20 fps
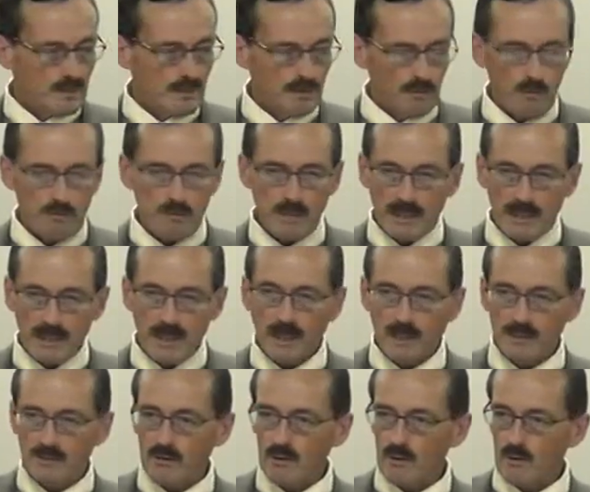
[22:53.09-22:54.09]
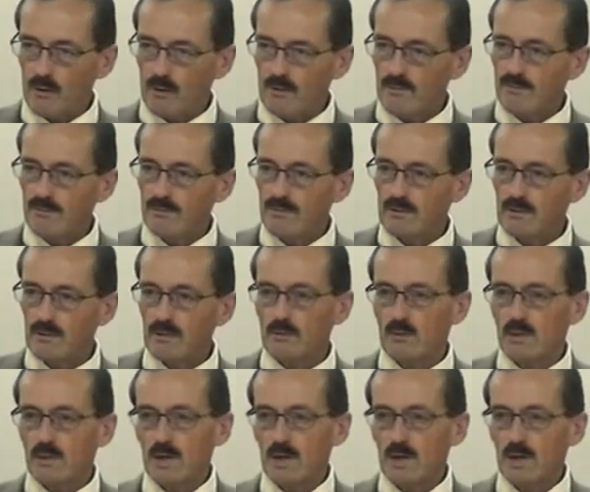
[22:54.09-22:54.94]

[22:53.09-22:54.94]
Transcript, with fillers: There will be a king of the north who will